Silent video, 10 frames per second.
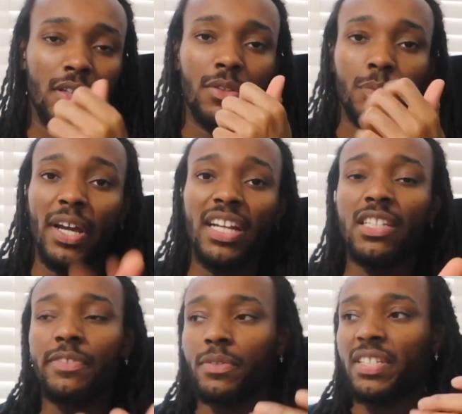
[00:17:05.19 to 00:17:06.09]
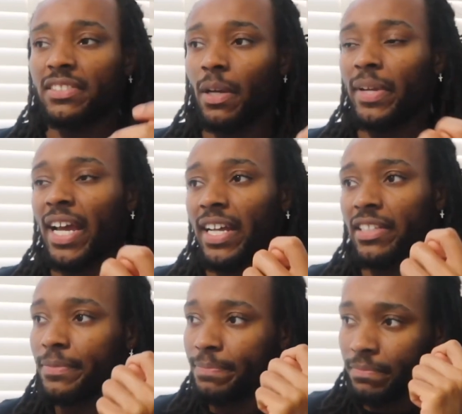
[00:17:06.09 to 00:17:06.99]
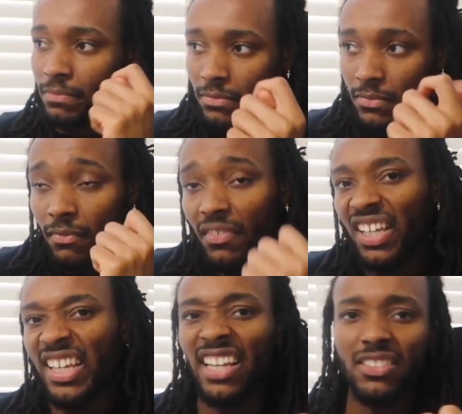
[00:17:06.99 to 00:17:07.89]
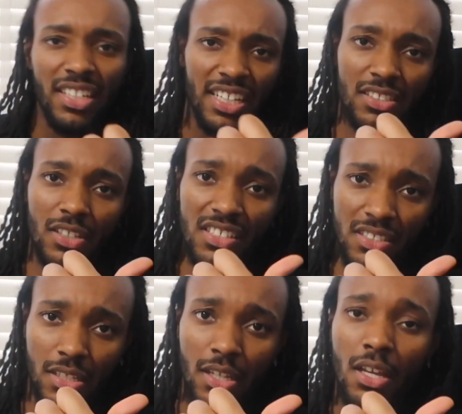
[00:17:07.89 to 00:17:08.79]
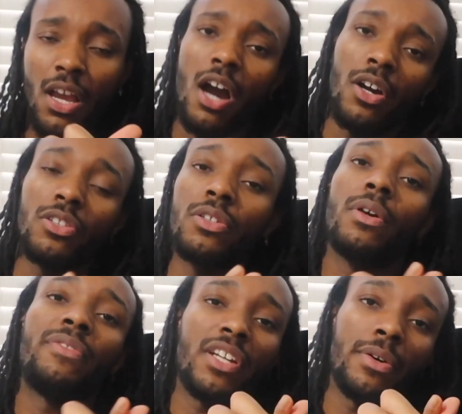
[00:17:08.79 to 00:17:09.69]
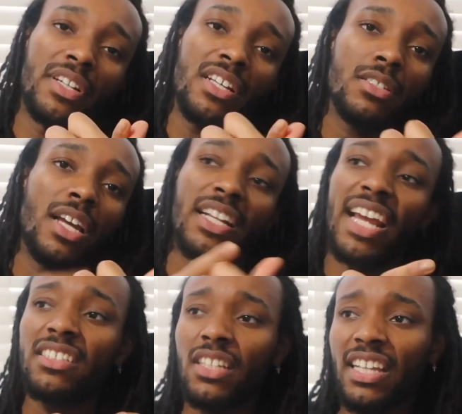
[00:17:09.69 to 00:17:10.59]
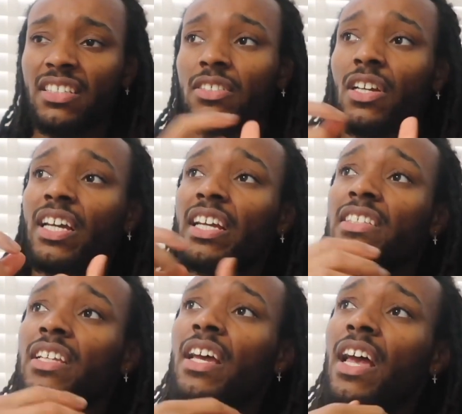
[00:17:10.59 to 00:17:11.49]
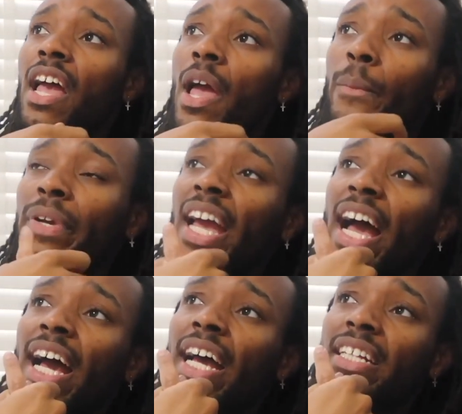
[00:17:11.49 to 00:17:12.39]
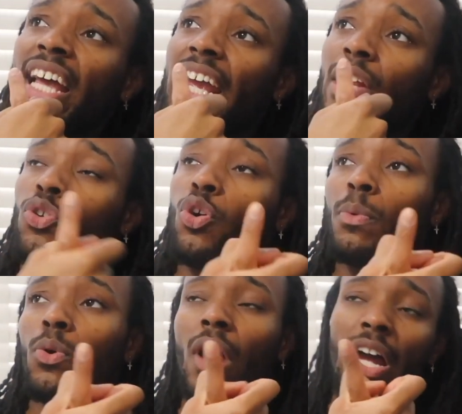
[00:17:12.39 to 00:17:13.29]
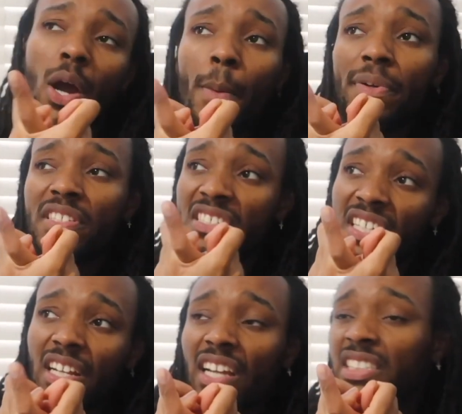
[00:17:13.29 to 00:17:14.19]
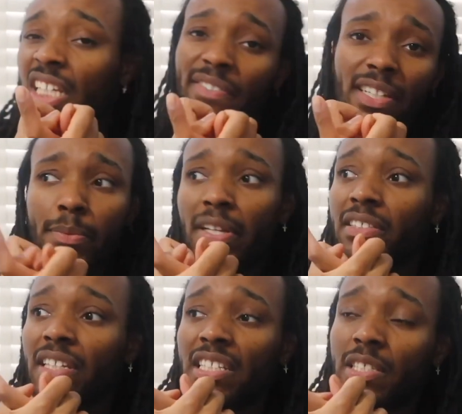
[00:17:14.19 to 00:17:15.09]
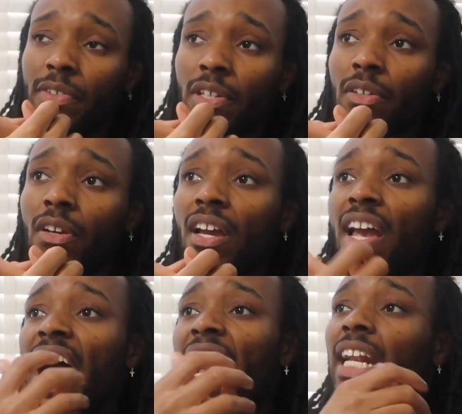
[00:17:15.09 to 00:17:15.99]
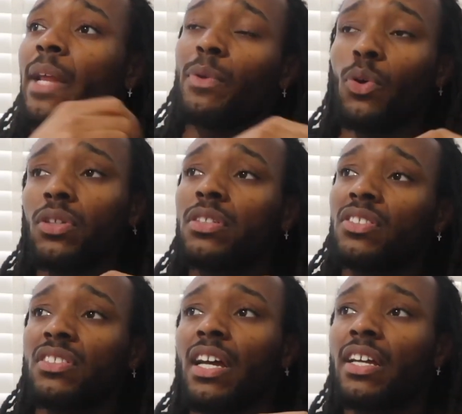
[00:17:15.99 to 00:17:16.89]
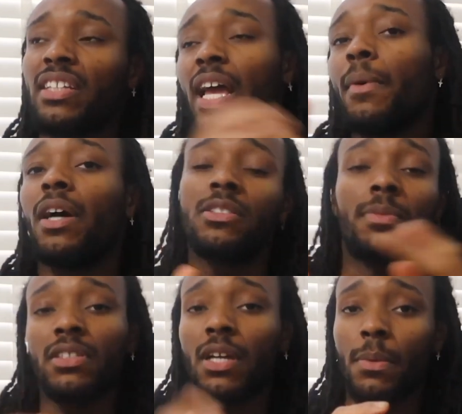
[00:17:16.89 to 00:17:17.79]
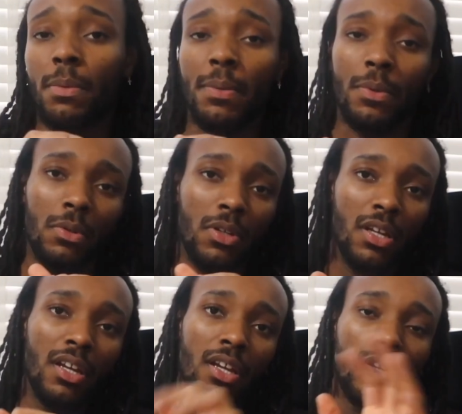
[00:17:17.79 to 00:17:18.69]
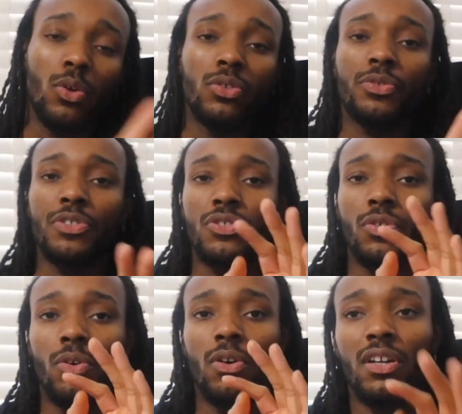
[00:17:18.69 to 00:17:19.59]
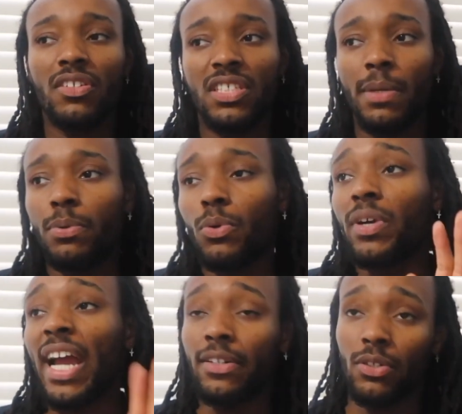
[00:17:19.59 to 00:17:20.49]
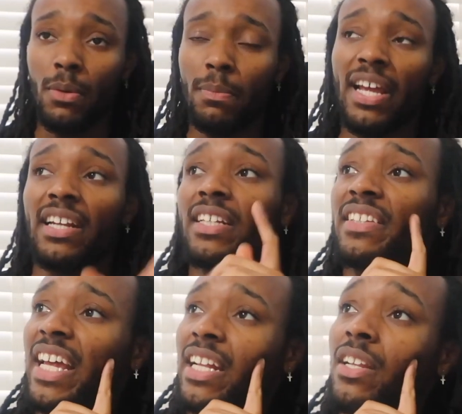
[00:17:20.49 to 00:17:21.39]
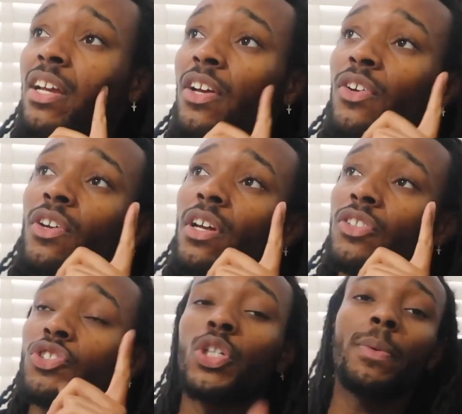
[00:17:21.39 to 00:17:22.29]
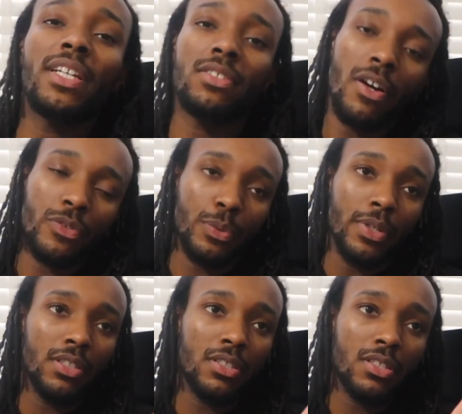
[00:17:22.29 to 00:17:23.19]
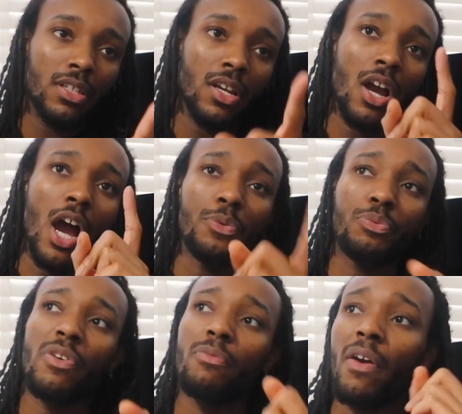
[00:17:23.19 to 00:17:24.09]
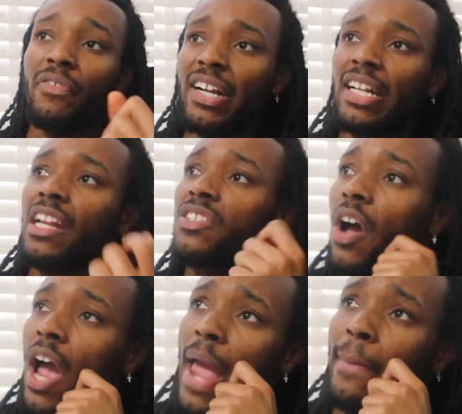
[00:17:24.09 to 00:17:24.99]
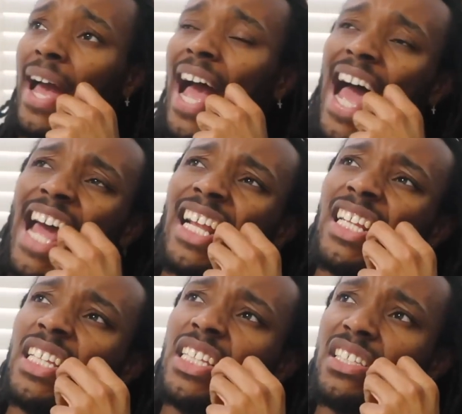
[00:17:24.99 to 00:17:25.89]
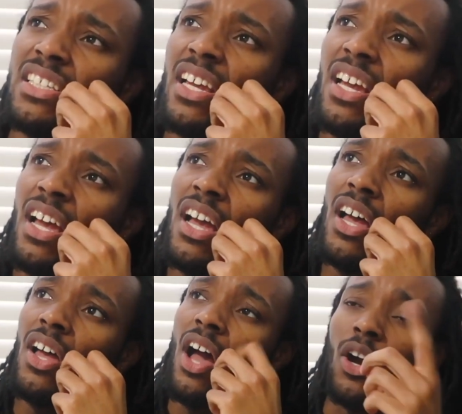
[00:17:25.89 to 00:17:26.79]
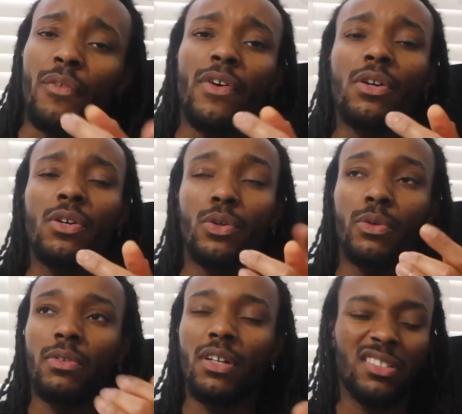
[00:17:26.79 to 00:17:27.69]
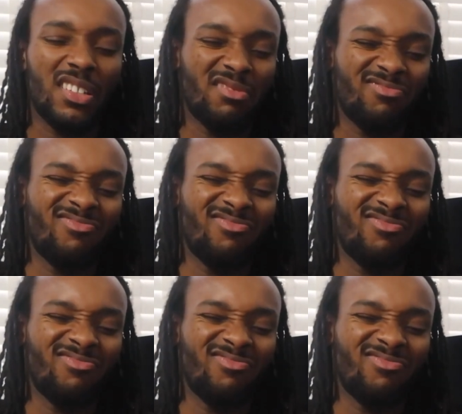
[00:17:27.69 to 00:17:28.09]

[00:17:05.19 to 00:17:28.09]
the way the interview was set up, we had a case study exercise. I'm going to do a video on this. I had a case study exercise. We had a normal competency, like CV-based interview. And then we also just like networked and spoke to a couple of people. Long story short, simple, cannot complain. And then 2 weeks afterwards, I was with my friend at the time and I got a phone call. I was like,